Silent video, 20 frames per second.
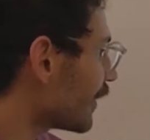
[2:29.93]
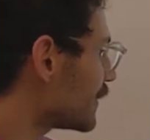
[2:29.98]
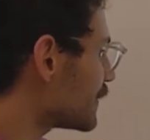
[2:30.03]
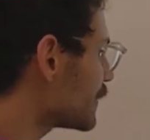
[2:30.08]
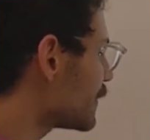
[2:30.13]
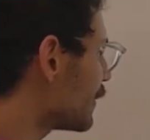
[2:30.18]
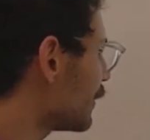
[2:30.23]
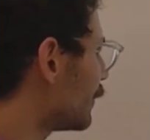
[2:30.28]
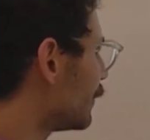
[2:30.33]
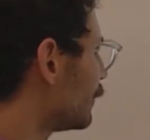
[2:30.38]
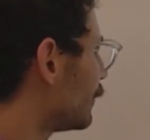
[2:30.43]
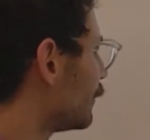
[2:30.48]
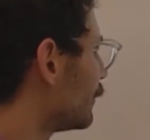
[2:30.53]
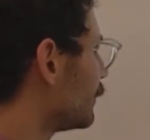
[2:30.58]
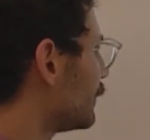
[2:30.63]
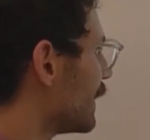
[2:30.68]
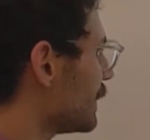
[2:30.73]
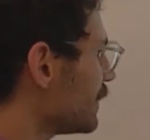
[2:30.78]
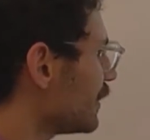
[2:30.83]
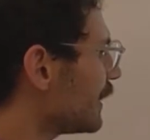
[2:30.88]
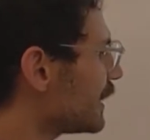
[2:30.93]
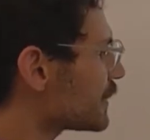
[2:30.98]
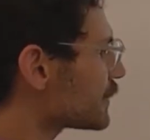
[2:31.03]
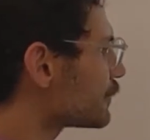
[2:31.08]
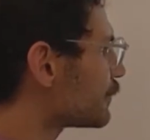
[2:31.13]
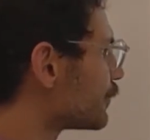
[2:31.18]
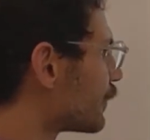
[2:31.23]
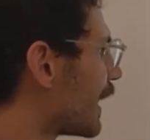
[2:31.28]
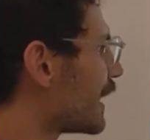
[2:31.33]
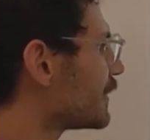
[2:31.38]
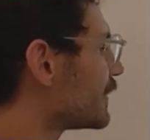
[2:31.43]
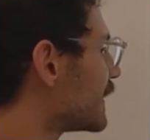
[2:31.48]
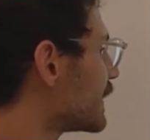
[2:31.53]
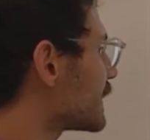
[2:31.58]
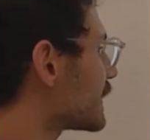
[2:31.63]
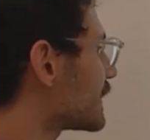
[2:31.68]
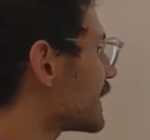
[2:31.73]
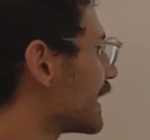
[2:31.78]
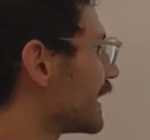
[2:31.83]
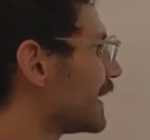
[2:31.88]
So maybe let's write
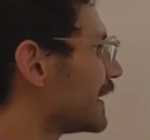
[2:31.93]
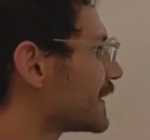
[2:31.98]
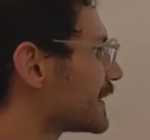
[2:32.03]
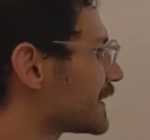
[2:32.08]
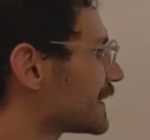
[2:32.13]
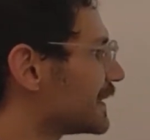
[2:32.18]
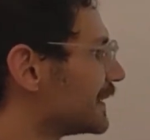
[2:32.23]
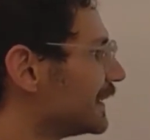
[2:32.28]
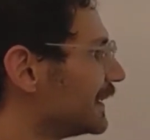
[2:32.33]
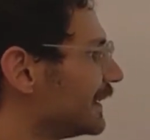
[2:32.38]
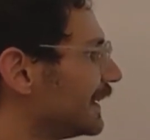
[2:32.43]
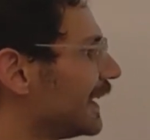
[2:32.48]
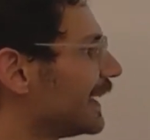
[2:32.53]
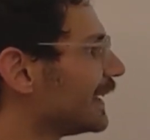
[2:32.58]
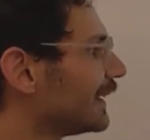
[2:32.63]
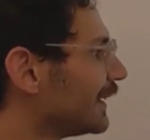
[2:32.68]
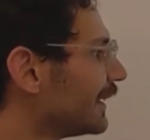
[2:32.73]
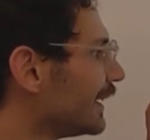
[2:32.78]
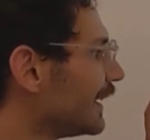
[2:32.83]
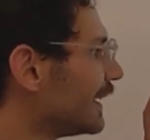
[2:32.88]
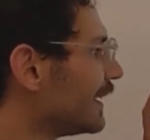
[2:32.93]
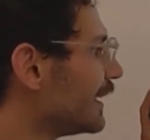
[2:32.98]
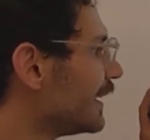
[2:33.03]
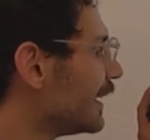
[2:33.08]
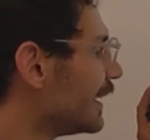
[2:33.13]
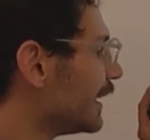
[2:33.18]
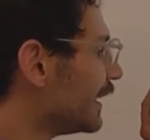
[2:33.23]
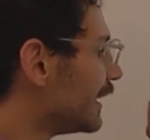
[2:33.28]
this in a slightly